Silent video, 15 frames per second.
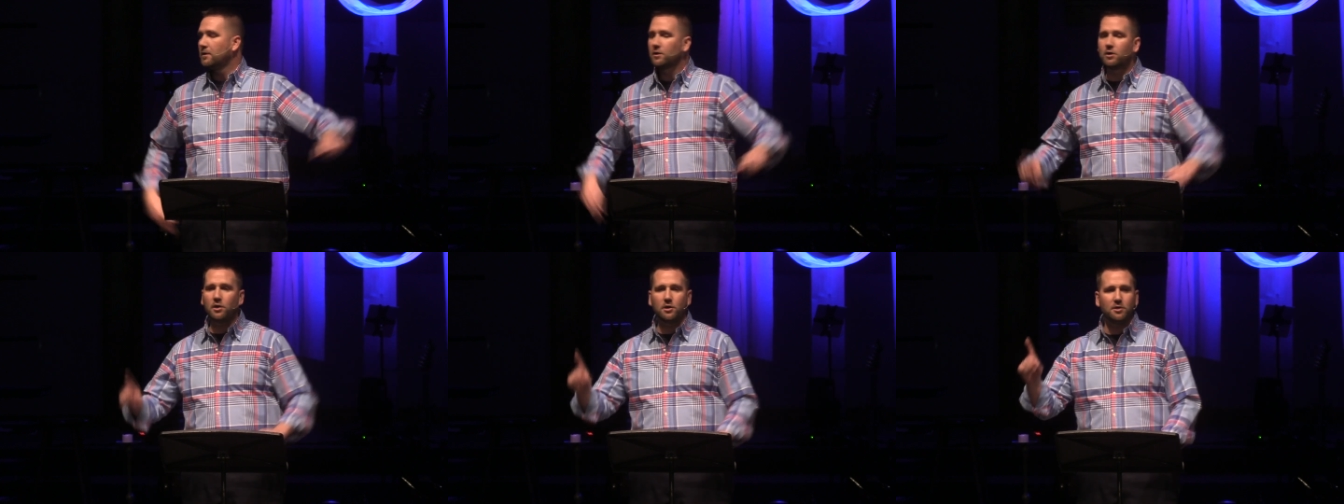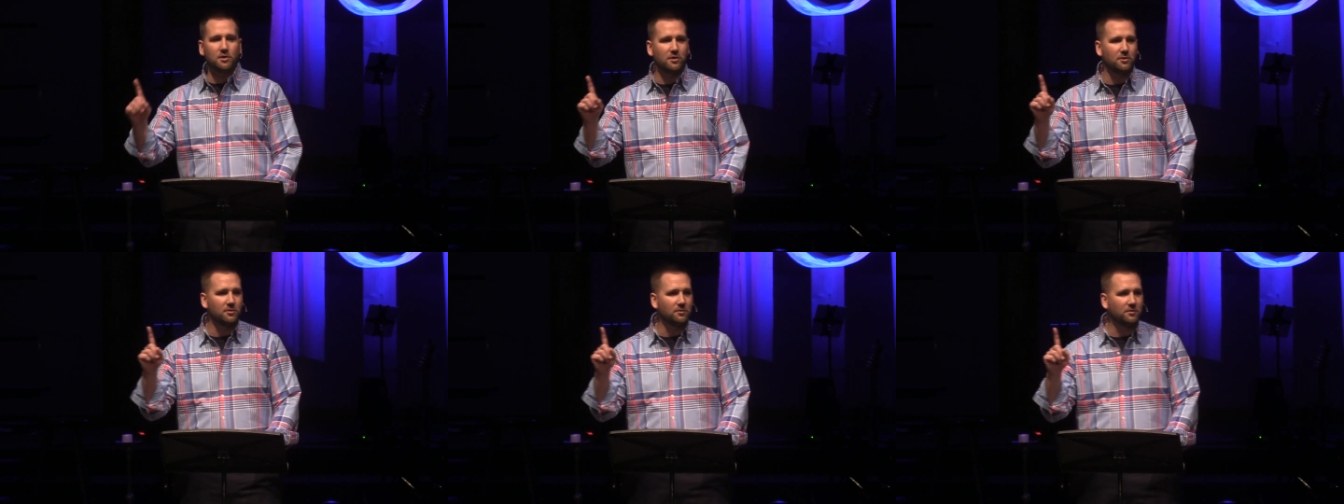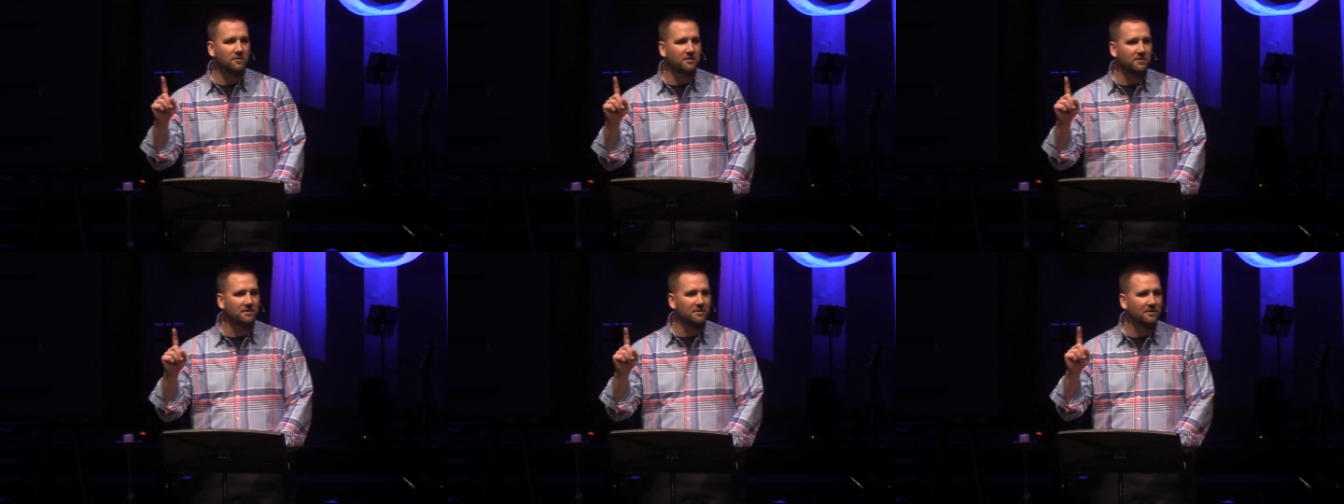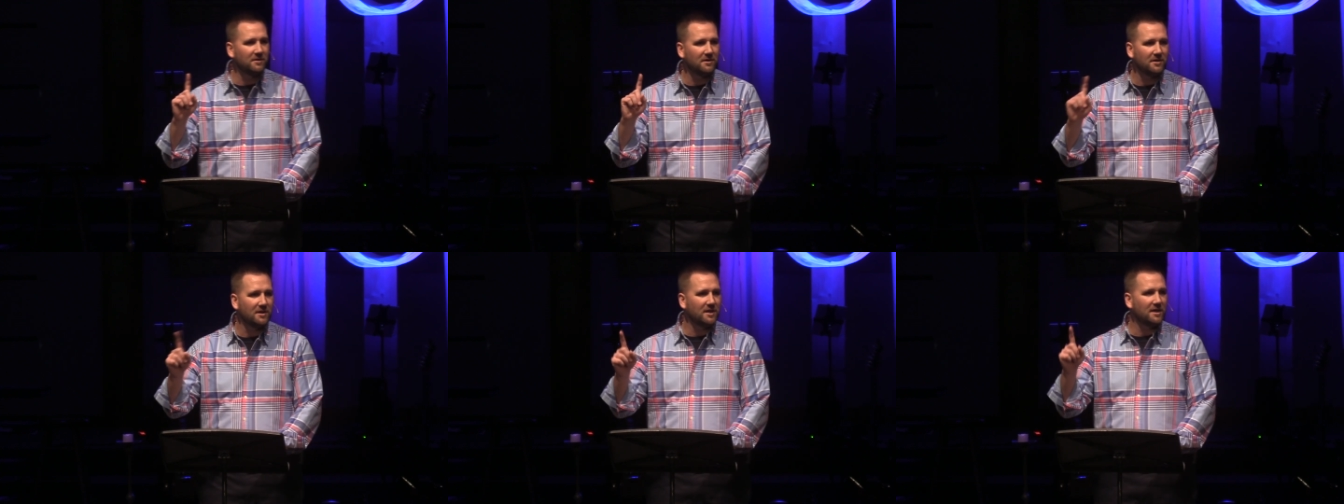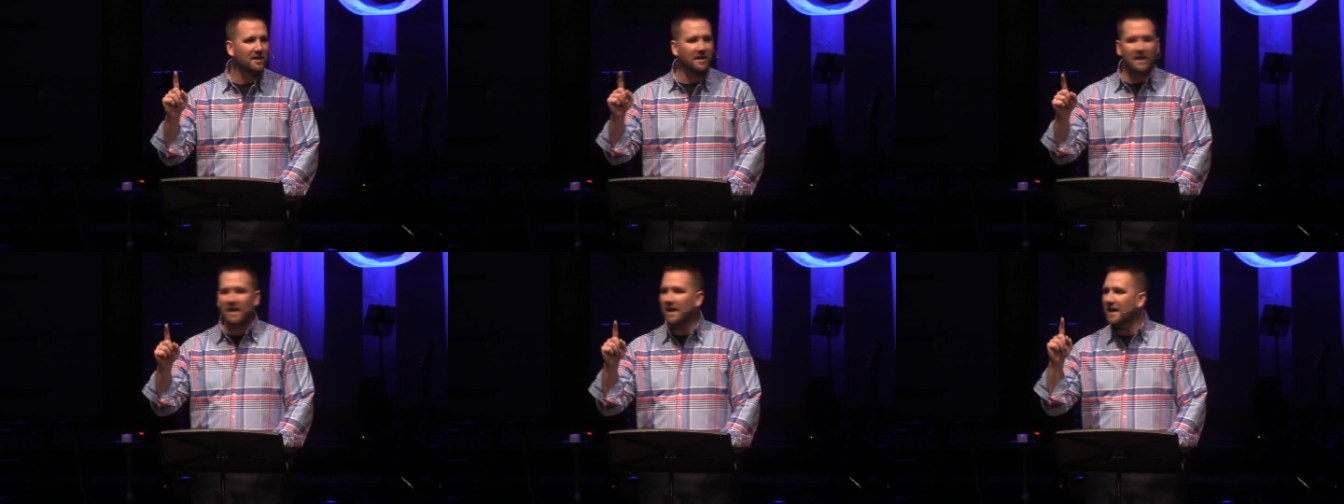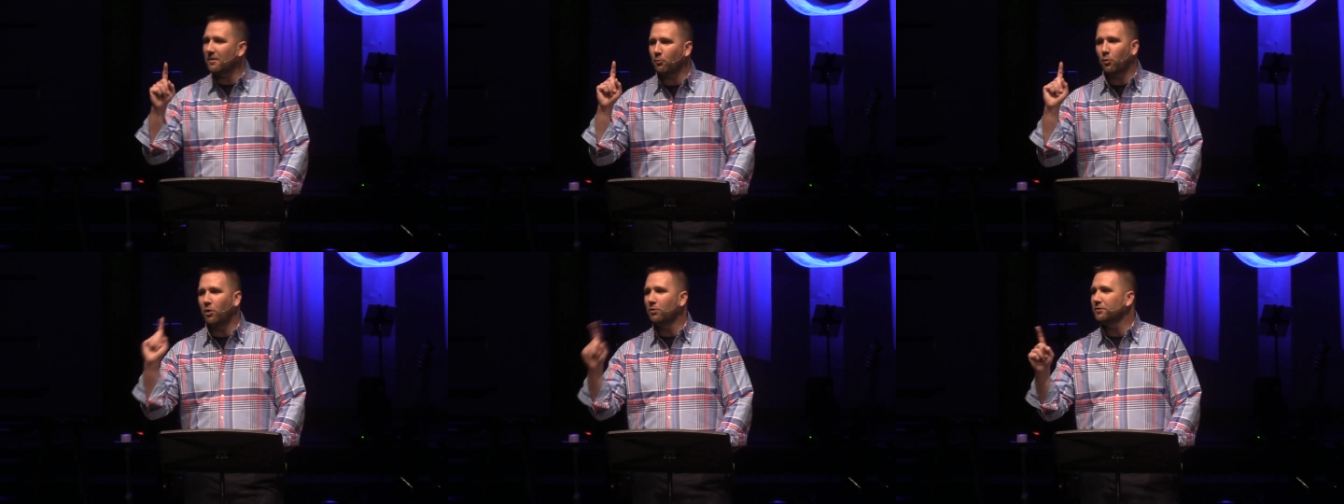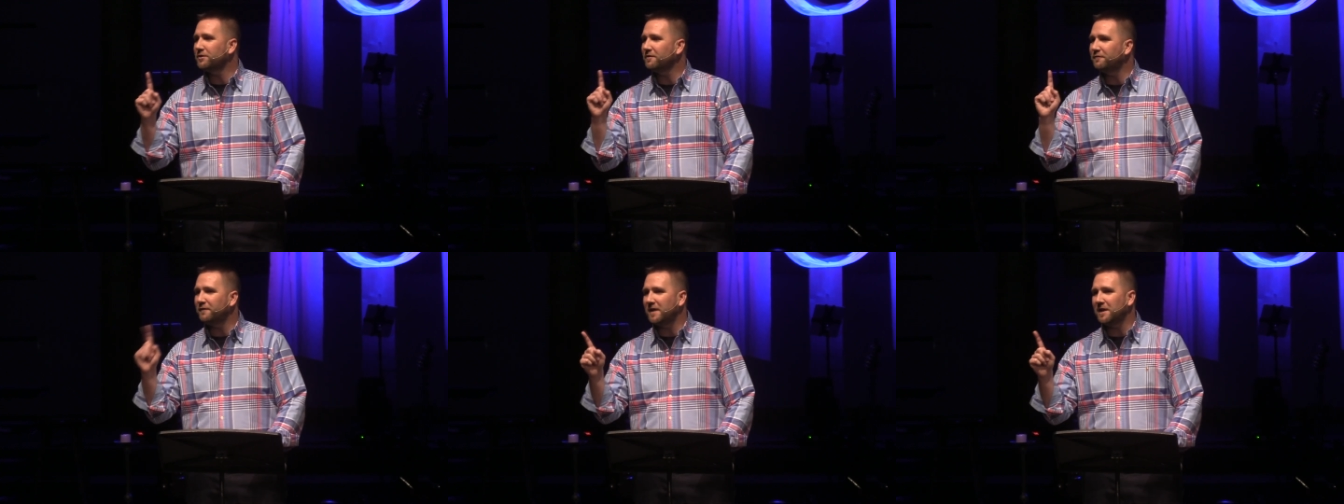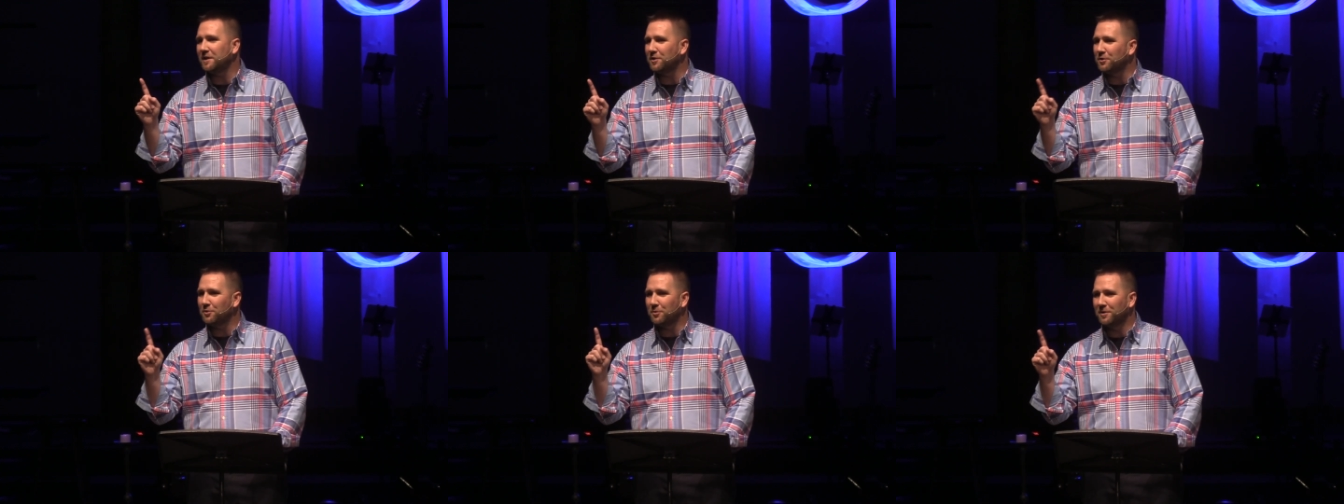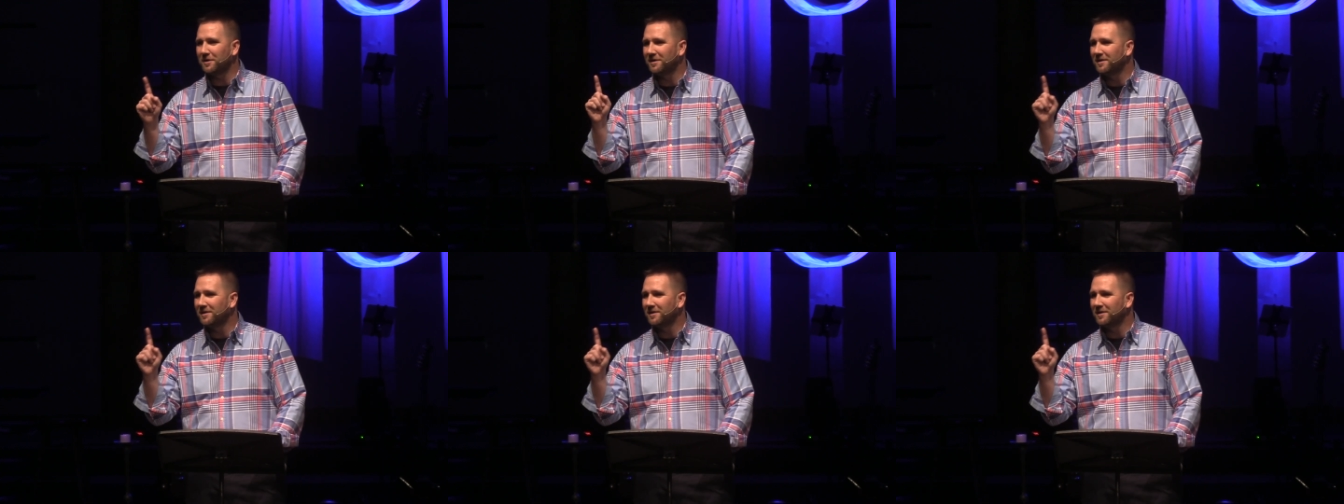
Good news, it won't defeat you